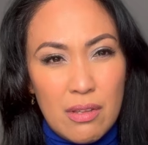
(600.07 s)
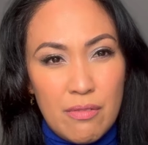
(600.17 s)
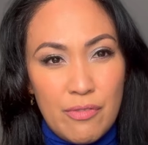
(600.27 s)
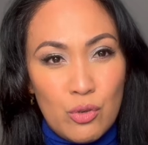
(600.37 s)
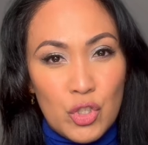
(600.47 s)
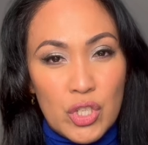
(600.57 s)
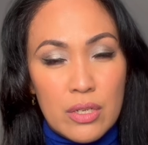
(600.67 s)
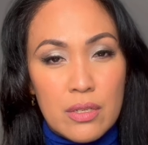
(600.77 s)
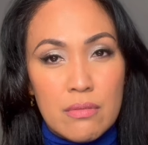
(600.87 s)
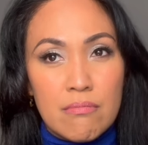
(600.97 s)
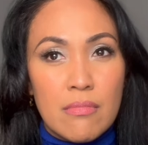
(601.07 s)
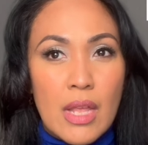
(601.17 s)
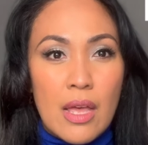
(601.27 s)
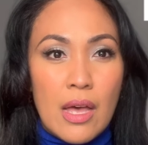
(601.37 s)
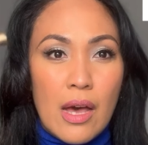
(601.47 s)
Infusion
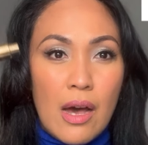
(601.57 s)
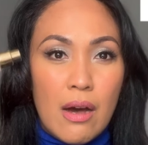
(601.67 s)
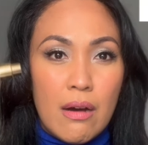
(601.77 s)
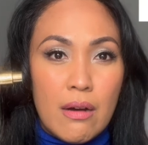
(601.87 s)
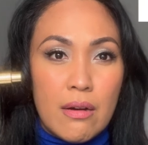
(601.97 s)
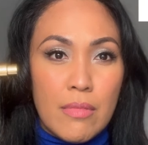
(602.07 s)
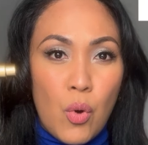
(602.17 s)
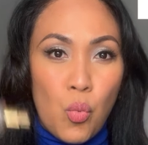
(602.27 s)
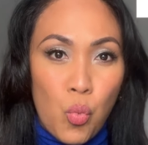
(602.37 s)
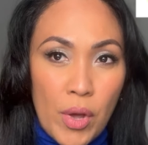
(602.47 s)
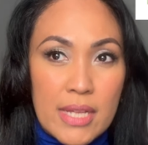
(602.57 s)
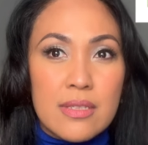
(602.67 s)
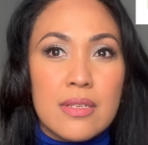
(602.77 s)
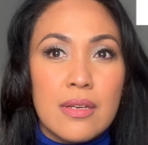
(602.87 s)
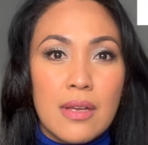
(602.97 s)
um,
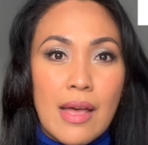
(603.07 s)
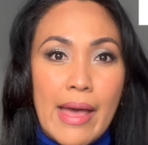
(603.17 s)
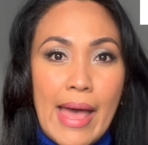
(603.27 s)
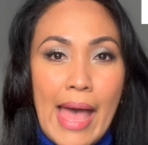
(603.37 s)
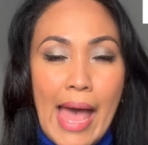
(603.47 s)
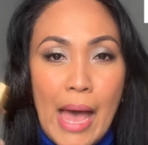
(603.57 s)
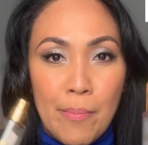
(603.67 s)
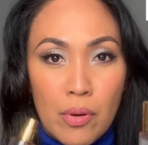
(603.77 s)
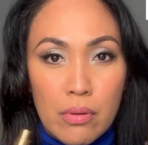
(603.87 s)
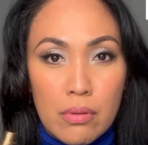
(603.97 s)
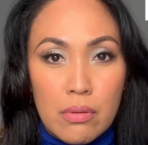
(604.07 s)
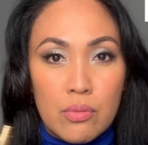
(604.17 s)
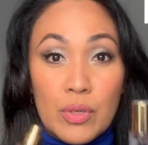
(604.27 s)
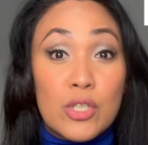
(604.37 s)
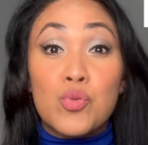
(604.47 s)
with apple,
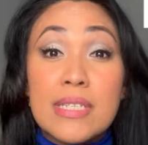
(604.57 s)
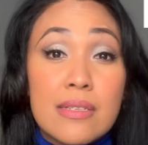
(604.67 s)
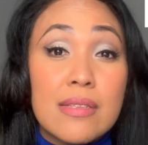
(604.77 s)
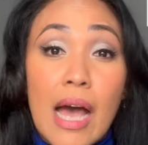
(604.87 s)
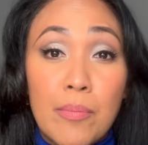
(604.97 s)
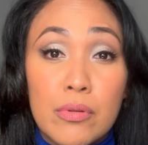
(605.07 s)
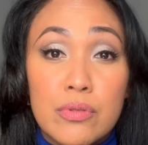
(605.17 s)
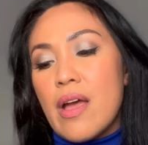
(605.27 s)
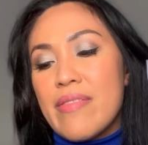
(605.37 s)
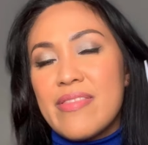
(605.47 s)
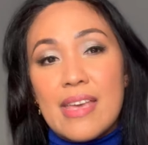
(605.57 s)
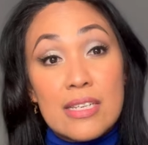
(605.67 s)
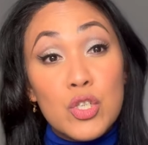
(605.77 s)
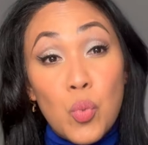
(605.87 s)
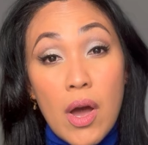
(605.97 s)
with sweetened apple.
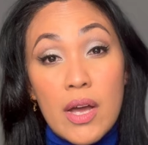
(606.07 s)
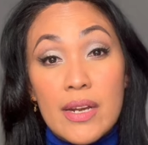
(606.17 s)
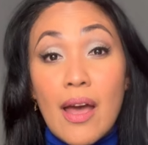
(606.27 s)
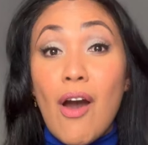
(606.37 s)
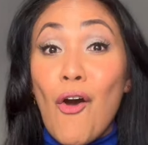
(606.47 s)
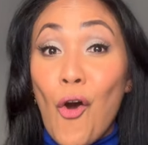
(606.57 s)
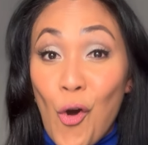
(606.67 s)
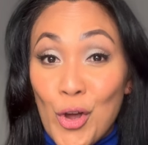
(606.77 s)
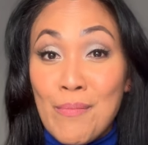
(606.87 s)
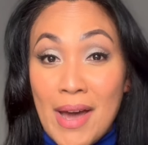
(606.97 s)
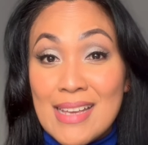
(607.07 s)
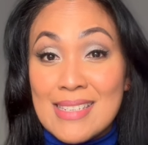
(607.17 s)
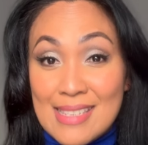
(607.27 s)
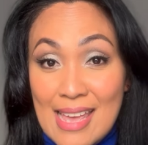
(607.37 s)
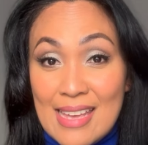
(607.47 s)
This one on my
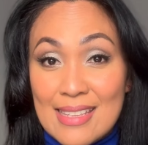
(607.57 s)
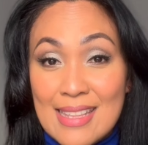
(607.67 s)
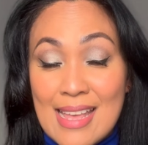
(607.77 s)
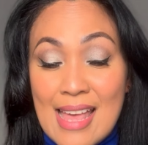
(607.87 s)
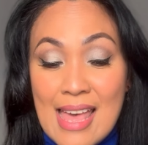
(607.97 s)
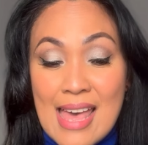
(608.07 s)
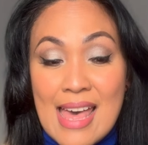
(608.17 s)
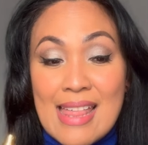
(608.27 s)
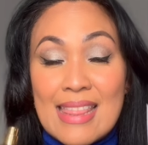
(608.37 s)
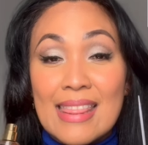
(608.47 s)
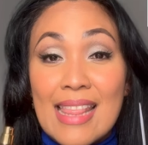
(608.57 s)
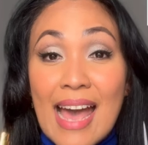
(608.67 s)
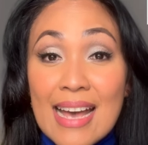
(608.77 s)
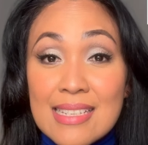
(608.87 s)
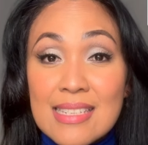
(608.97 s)
skin
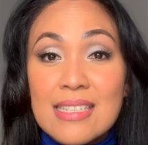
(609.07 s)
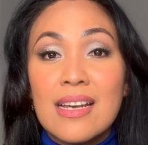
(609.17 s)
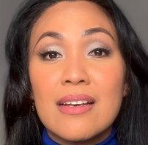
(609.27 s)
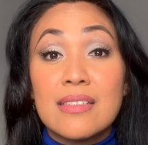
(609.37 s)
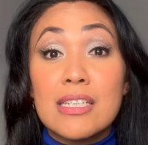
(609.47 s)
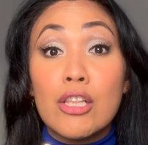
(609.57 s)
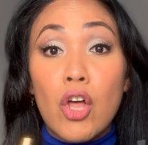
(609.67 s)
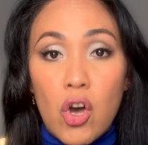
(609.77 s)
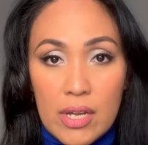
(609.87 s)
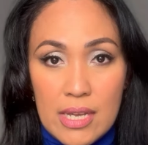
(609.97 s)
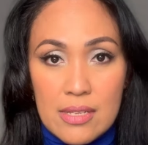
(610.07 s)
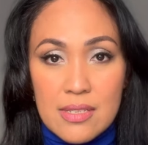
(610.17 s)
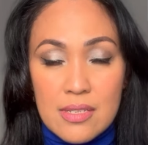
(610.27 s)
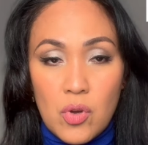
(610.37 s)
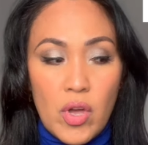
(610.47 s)
lasts the
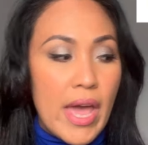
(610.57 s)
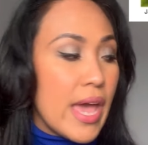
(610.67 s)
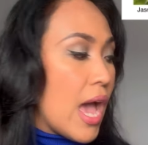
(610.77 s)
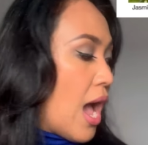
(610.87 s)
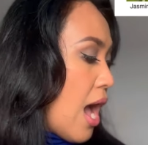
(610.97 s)
longest, okay?